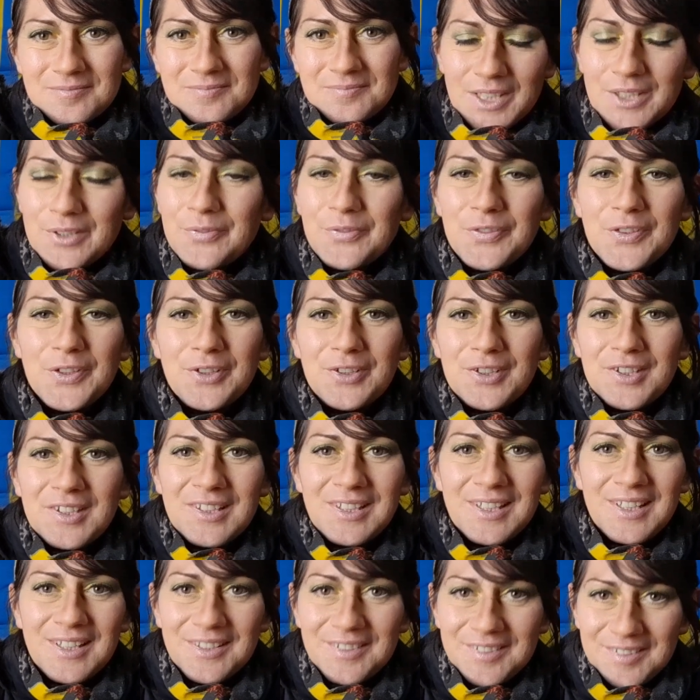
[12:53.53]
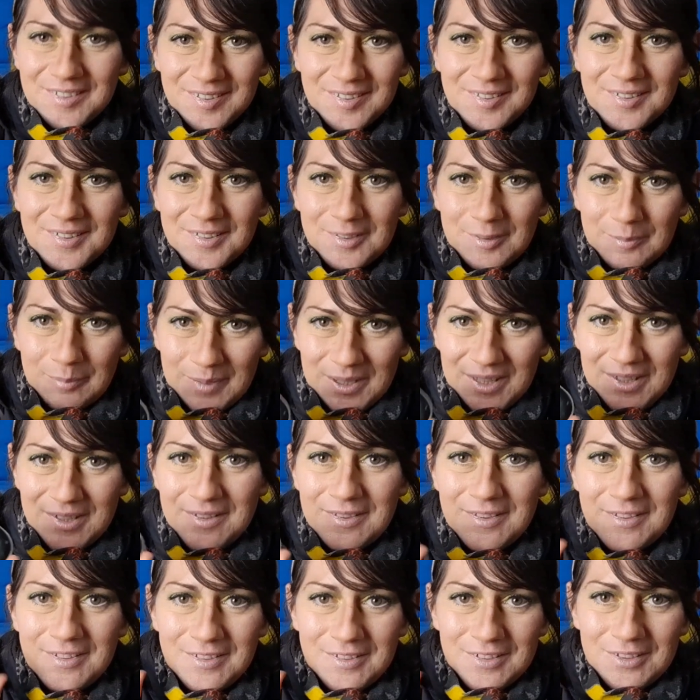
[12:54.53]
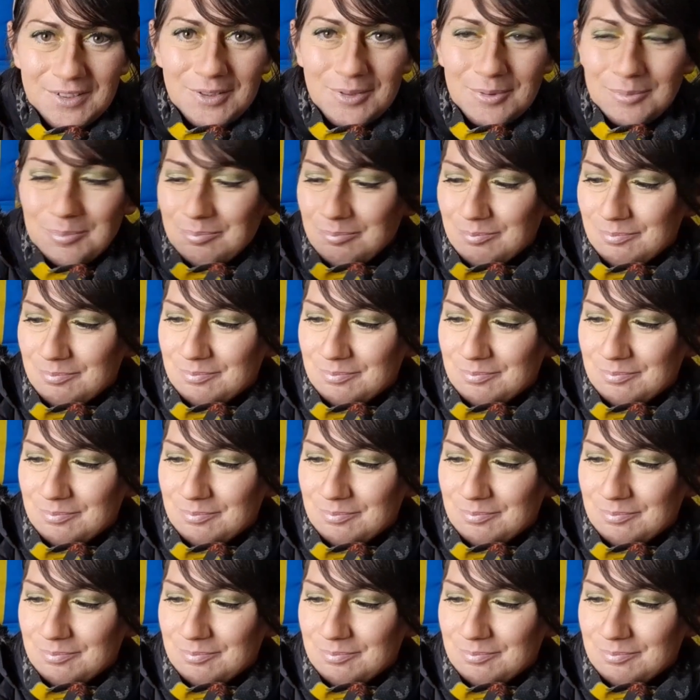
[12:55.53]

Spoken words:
If you're a klutz like me, then you